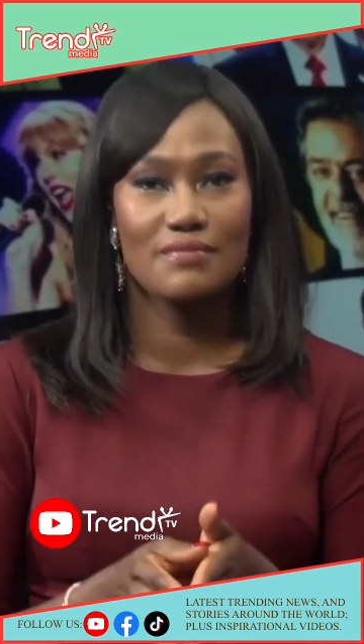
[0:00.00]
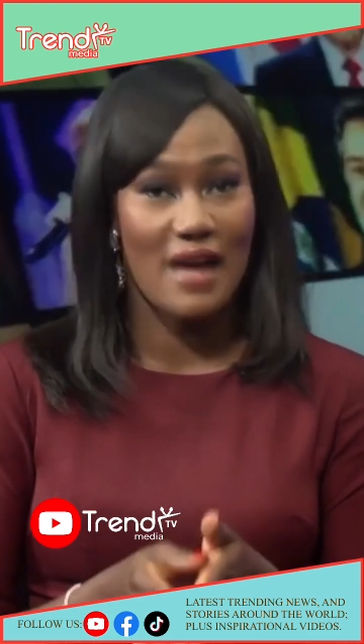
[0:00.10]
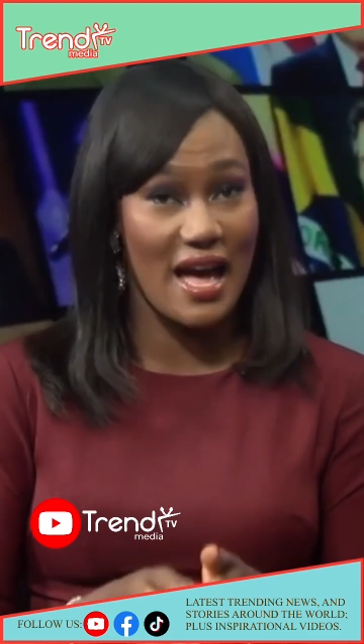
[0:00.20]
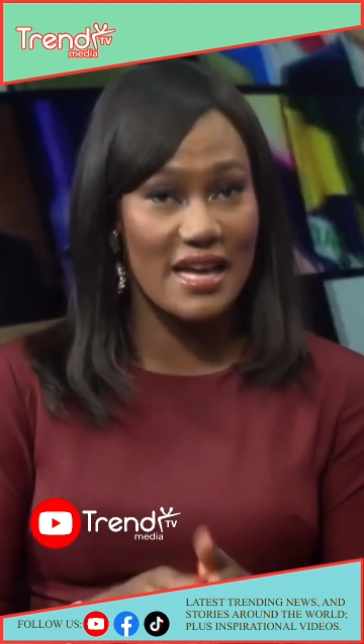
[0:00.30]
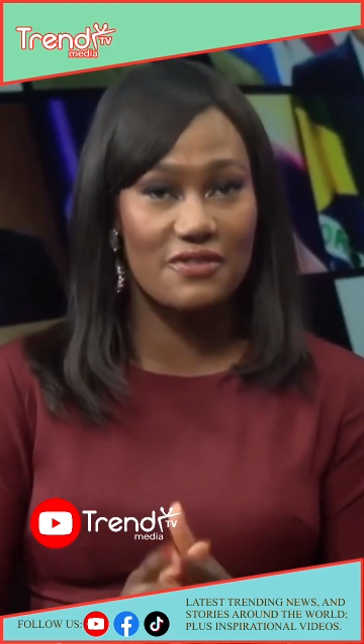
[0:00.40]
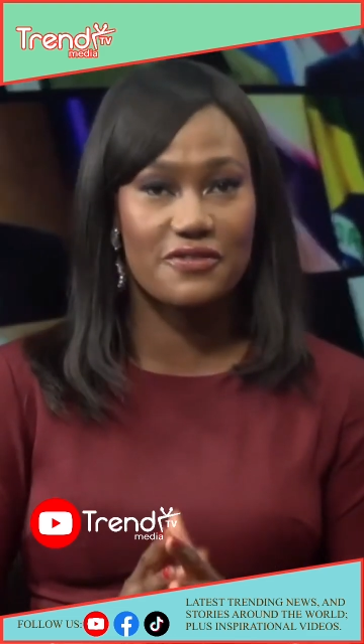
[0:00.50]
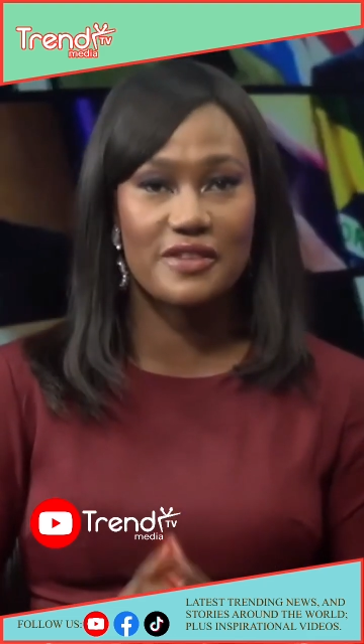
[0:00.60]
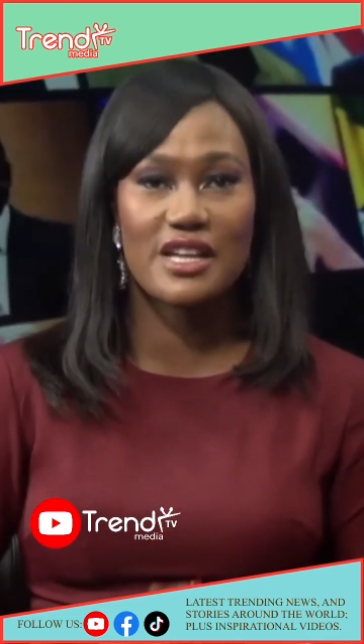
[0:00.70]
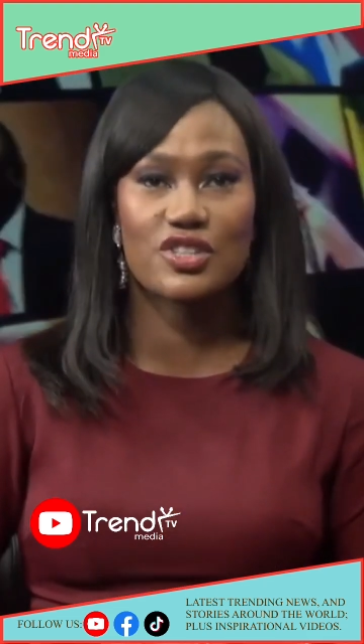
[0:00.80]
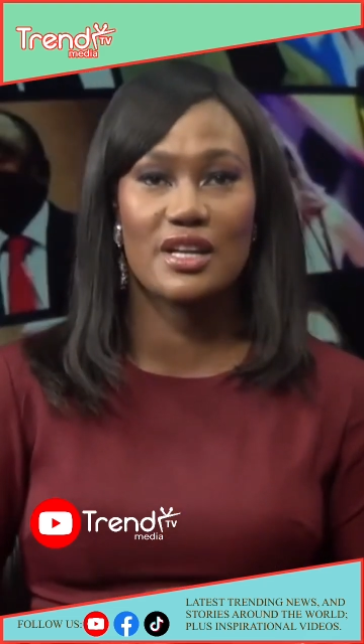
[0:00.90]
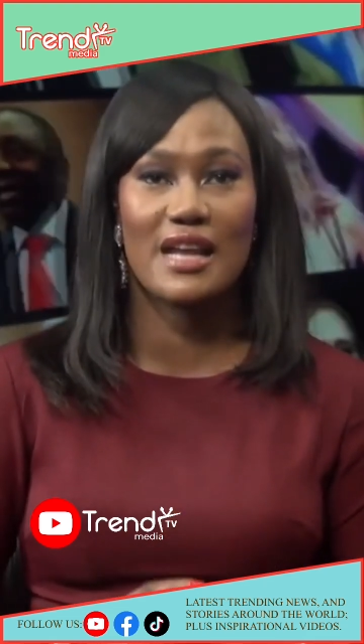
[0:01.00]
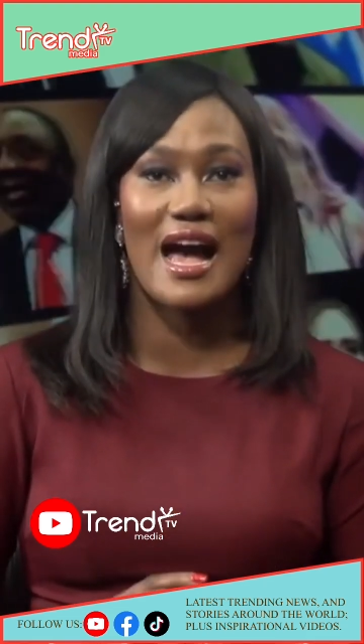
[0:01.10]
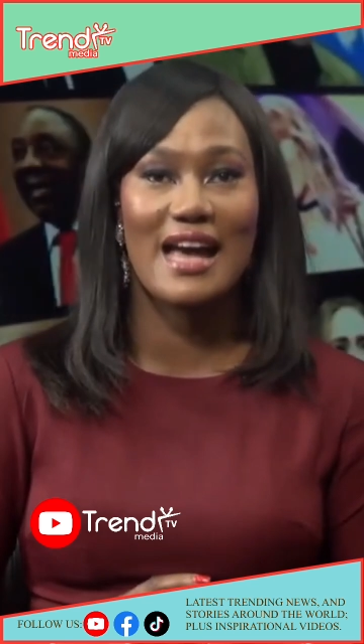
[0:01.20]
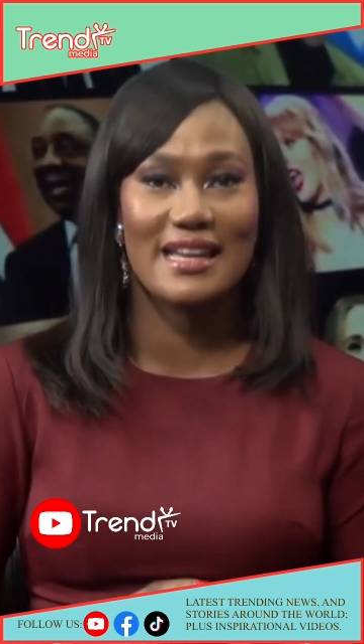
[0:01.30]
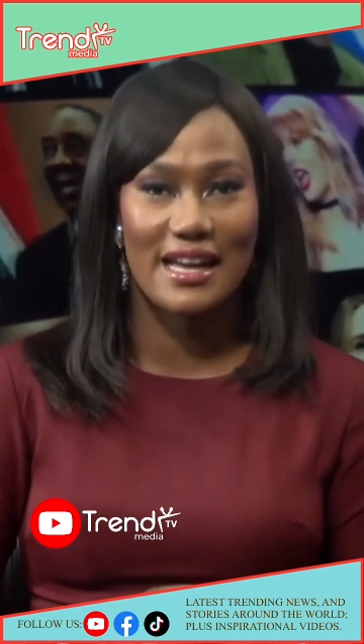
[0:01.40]
high inflation
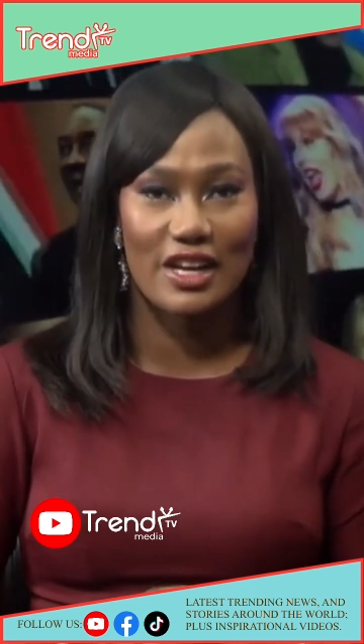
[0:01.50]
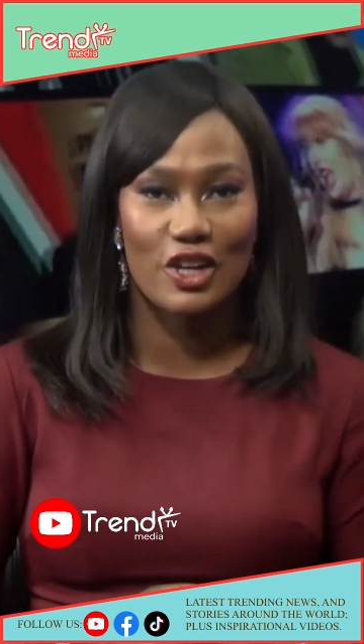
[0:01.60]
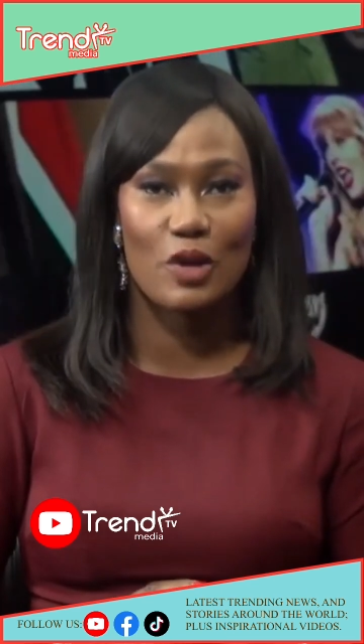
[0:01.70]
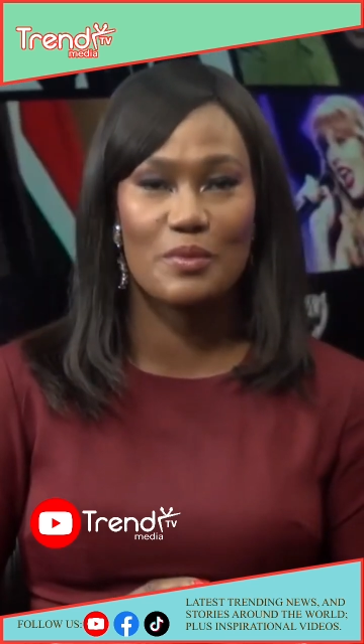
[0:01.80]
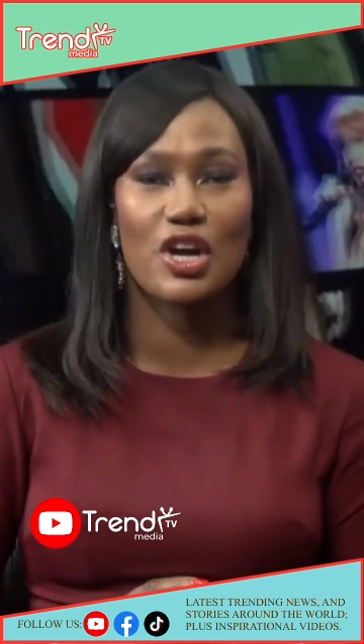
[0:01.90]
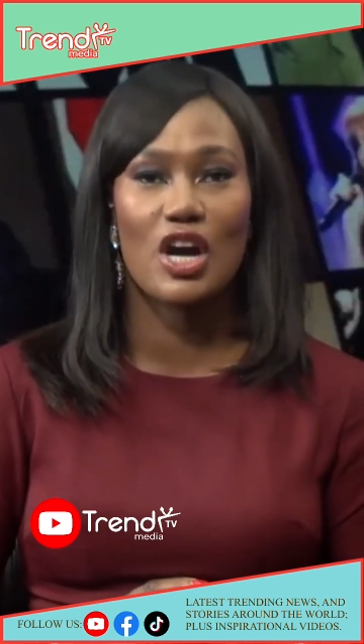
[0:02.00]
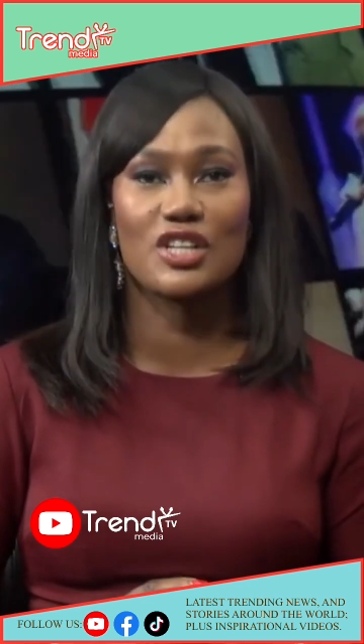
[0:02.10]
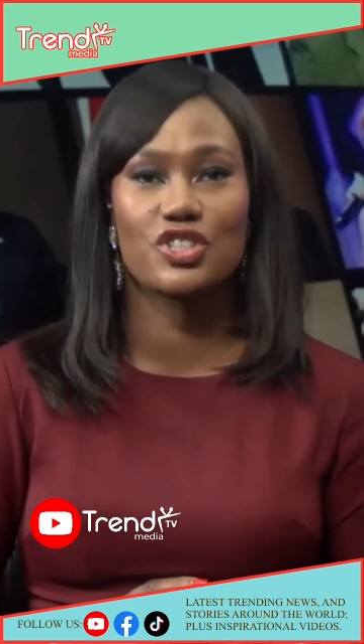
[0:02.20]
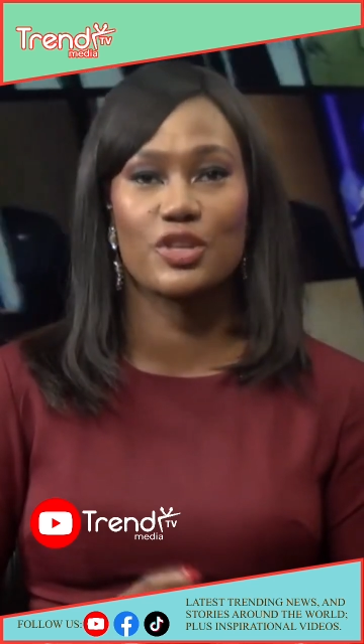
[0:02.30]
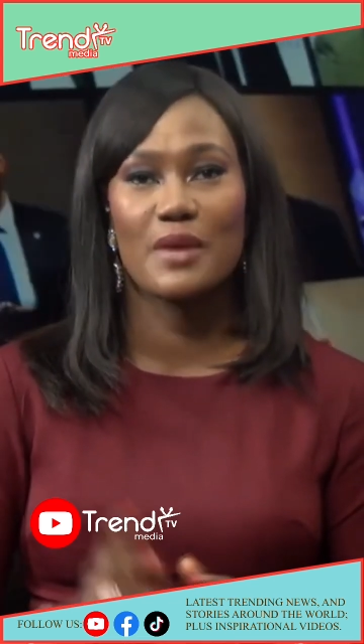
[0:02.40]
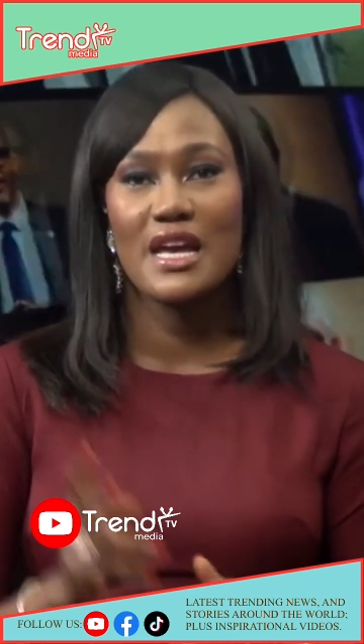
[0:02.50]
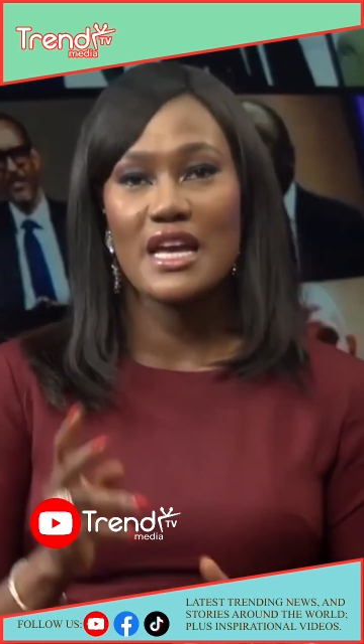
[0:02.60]
and economic hardship.